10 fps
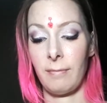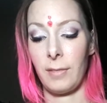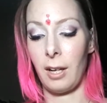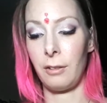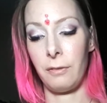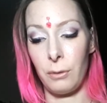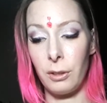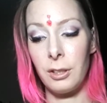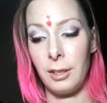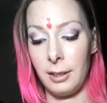
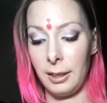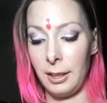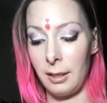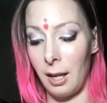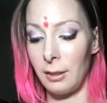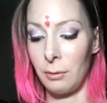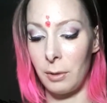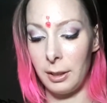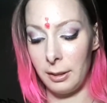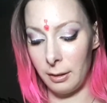Unfortunately, that's
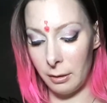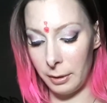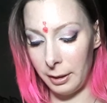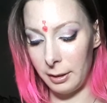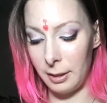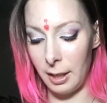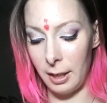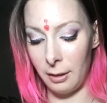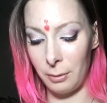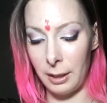what it's going to
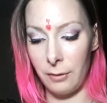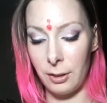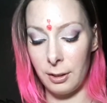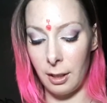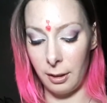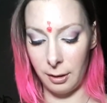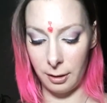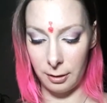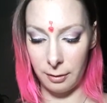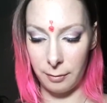take. We have the Sun here.